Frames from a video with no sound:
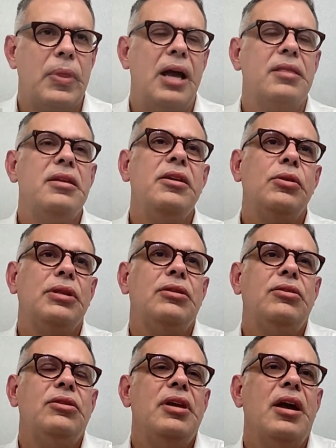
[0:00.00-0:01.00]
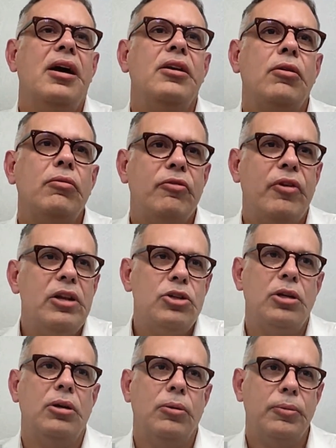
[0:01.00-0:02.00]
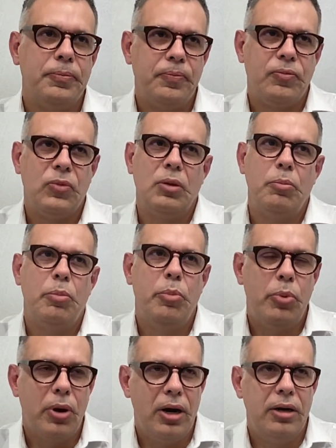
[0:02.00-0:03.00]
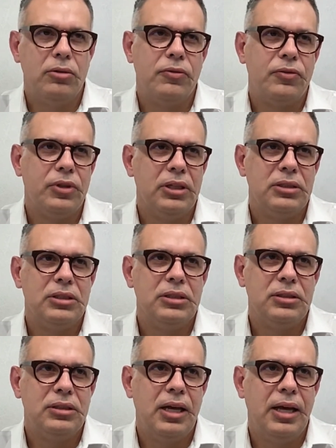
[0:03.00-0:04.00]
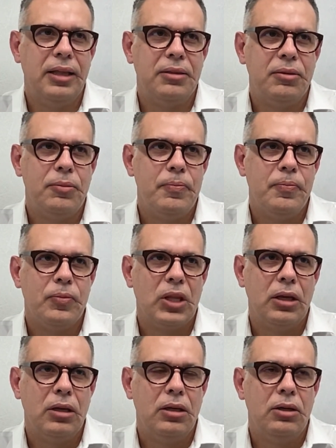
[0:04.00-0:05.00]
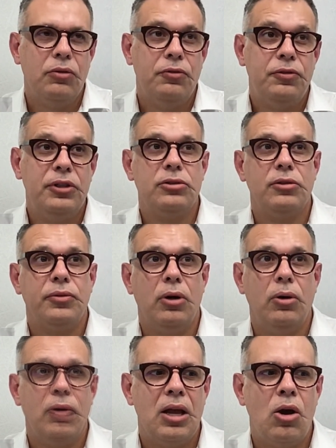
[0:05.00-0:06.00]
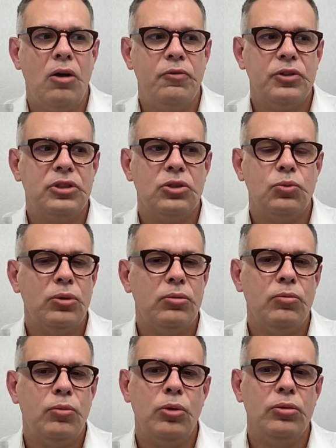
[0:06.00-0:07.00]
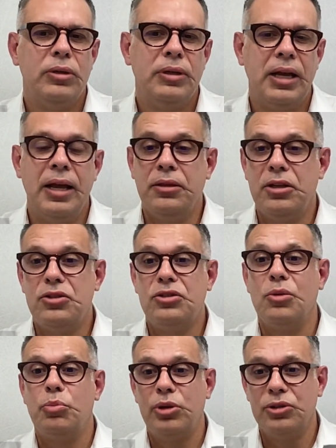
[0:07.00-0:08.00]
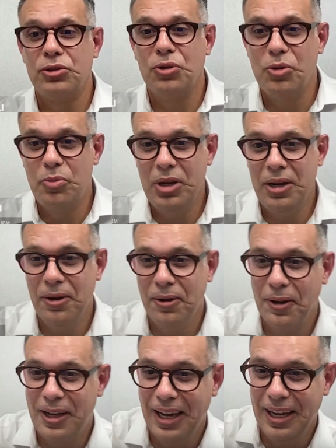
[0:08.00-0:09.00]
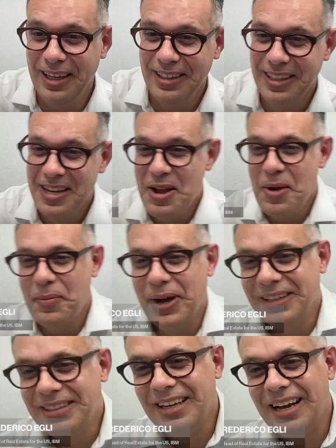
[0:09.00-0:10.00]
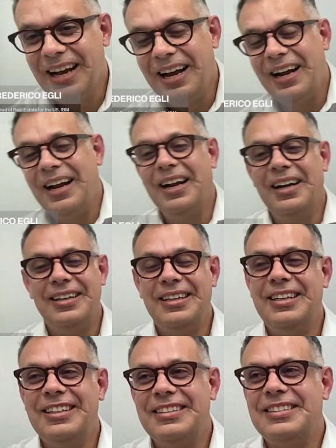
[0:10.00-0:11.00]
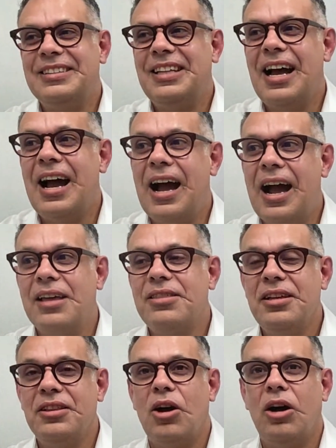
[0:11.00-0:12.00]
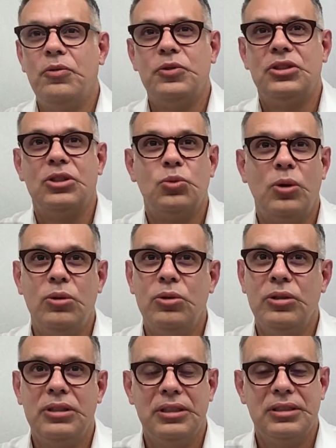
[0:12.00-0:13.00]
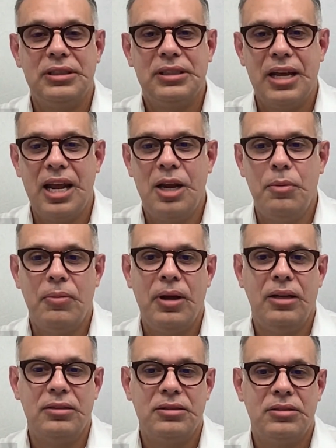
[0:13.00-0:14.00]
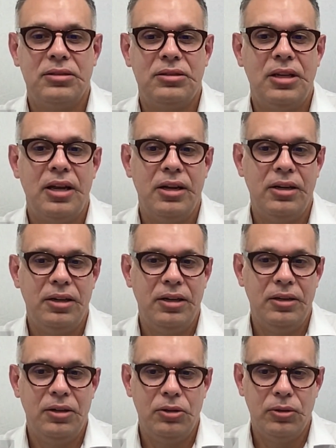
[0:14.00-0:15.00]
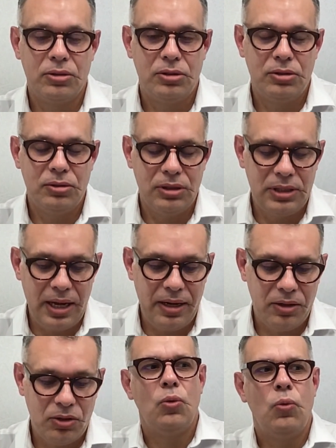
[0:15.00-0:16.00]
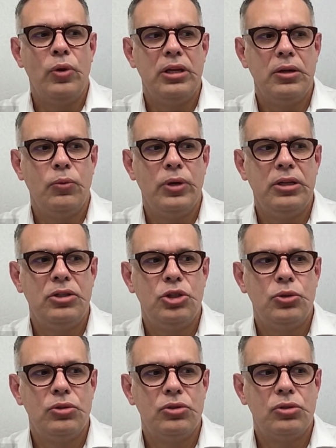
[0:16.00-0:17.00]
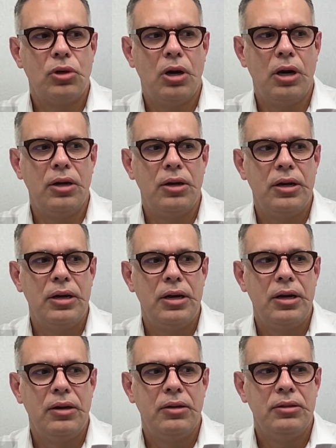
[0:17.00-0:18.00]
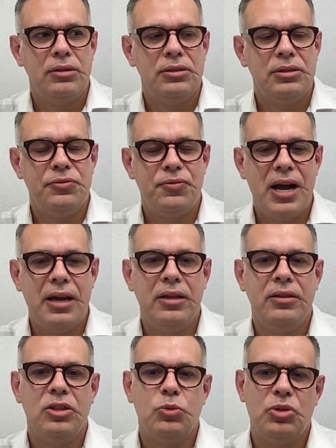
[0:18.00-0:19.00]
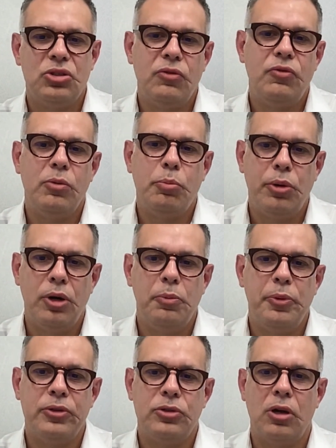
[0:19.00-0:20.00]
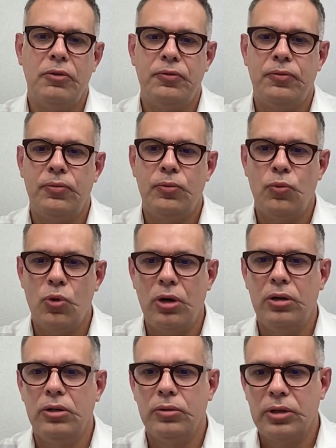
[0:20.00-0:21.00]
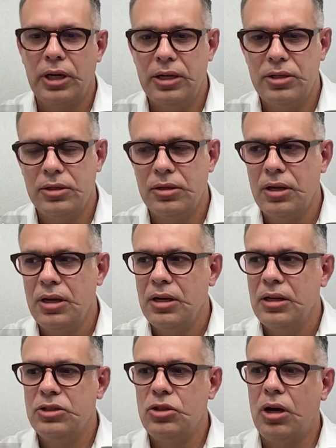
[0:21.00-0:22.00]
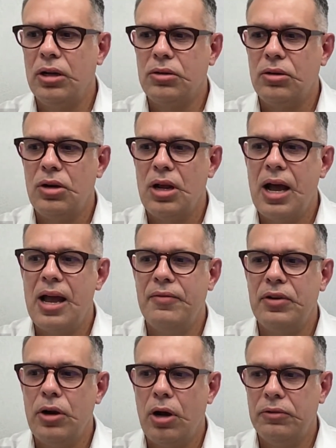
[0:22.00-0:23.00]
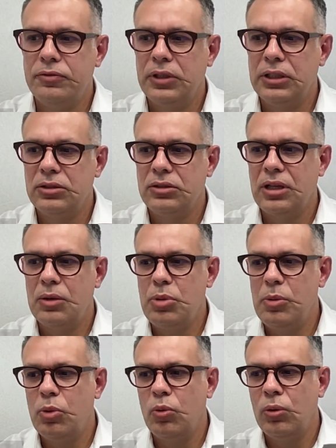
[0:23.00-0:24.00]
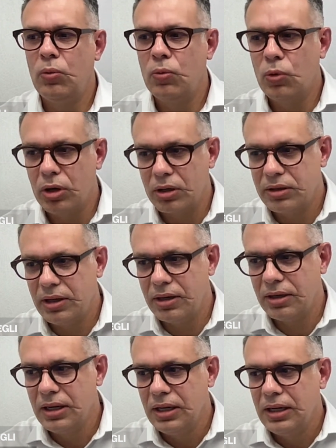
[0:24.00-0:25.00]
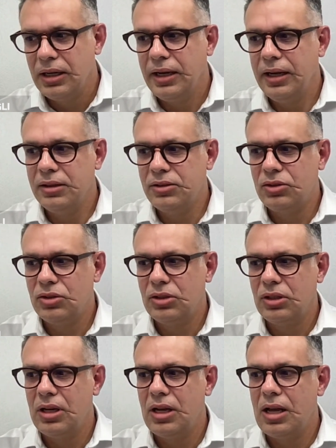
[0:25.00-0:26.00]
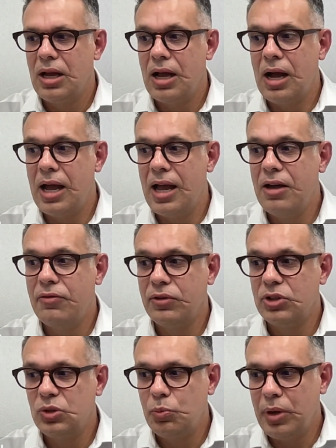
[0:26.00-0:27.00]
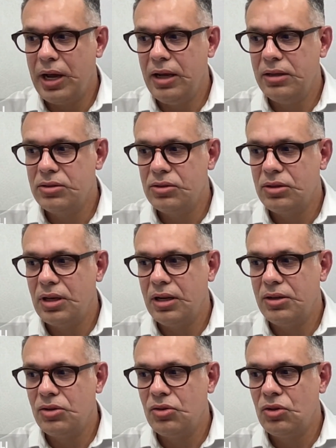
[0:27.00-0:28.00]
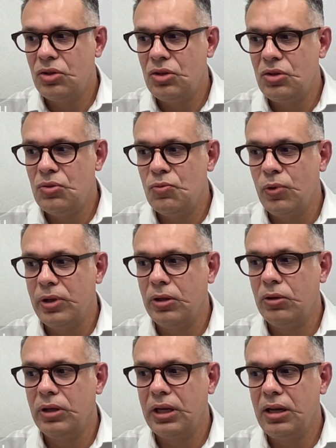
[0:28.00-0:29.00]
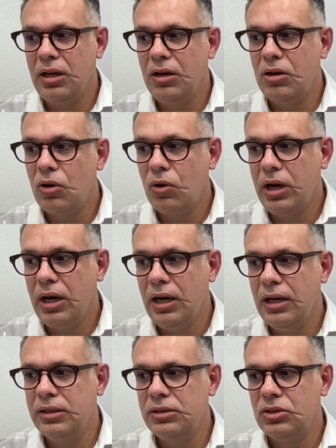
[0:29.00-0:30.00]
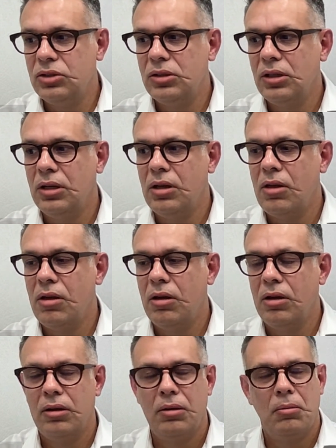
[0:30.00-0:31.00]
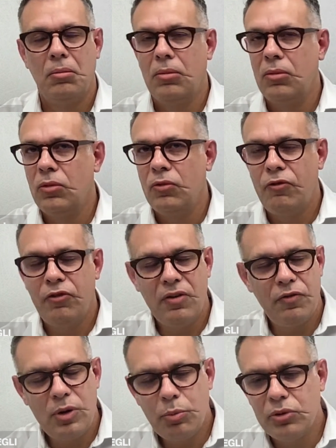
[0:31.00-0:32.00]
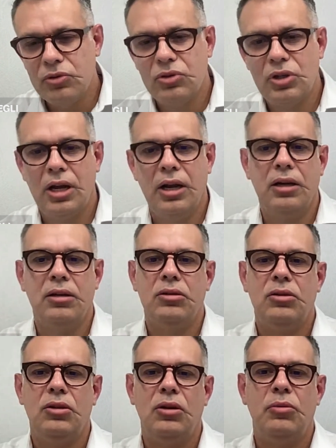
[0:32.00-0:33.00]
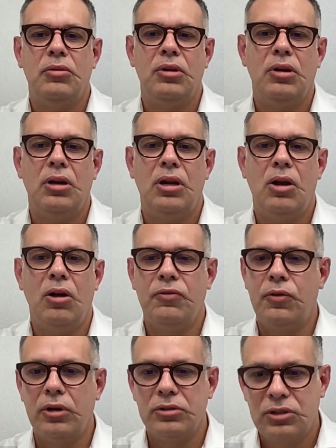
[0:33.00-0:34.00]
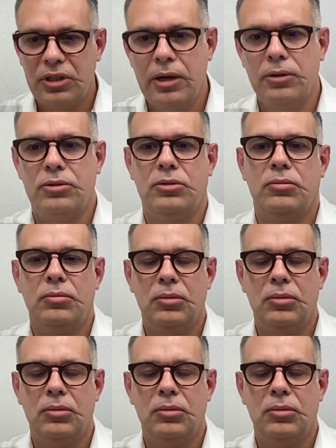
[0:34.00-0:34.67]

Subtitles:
I think the unconventional part of this is that, first of all, offices won't, and this is a personal opinion, okay? But I think offices won't look the same as they look today. We should start defining the specific purpose of one location. It's not, I have an office that people will work there. It's, I have a space that will increase 50% of our sales